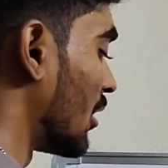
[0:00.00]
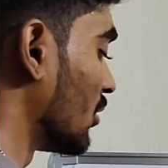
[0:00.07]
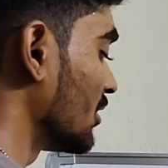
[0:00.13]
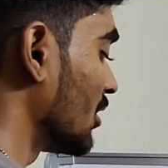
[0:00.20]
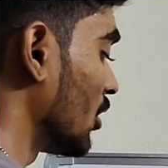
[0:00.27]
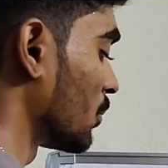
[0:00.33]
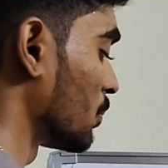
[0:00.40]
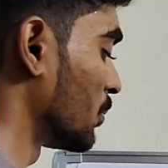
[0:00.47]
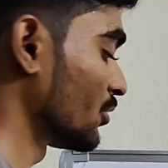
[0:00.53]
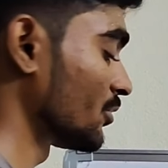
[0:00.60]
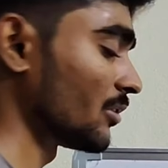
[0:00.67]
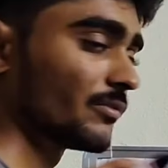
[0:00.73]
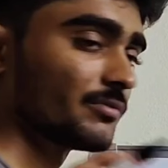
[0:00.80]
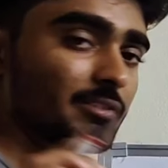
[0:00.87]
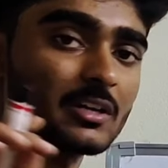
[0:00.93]
how the
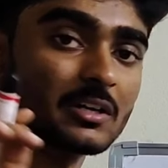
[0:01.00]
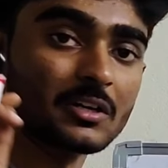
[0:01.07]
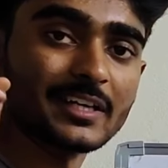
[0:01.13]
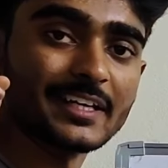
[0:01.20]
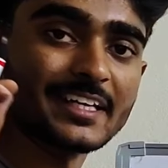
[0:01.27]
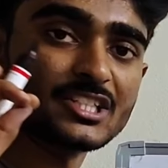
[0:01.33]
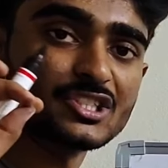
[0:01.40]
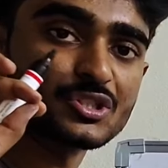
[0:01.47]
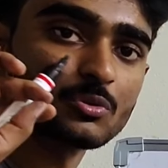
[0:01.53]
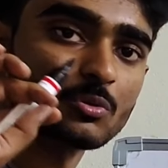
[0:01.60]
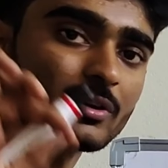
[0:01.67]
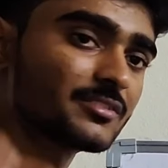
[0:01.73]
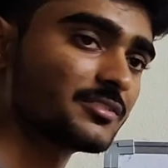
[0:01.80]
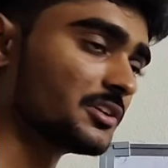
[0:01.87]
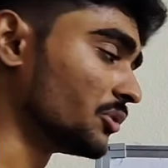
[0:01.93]
outputs of the each
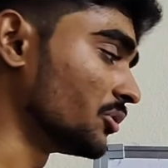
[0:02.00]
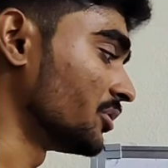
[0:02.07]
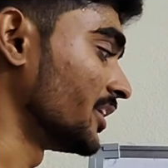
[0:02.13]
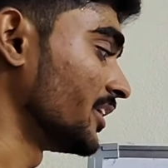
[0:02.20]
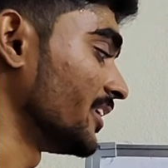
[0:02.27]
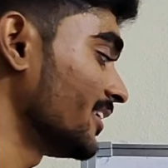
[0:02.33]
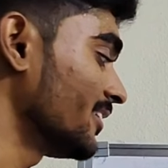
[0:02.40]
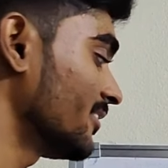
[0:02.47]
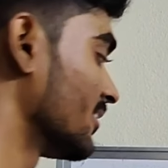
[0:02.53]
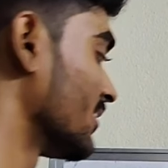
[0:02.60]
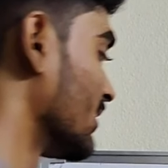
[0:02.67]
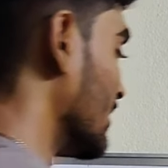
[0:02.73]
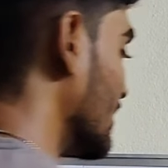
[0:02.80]
node is denoted is